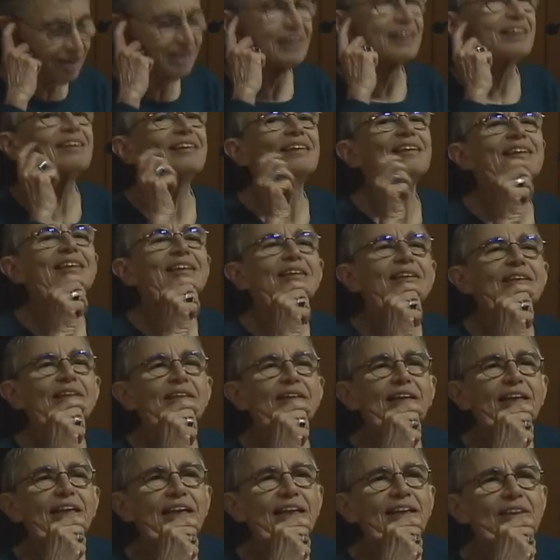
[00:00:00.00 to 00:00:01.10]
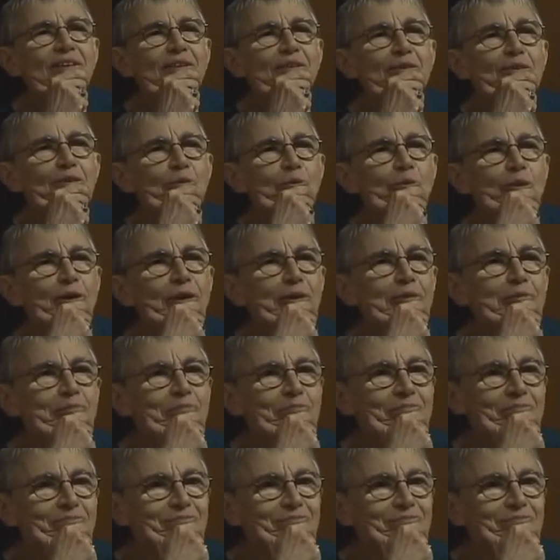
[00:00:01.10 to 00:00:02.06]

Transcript: on in England where